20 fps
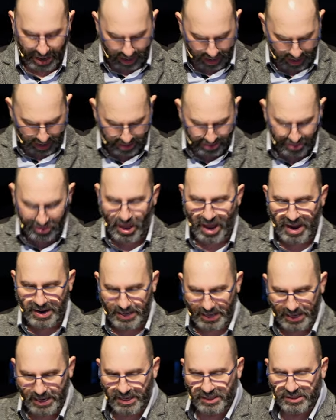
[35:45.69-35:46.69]
And that
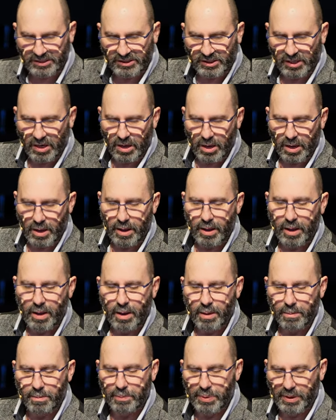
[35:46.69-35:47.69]
is
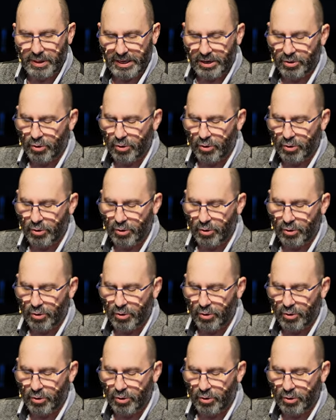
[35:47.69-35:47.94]
Billy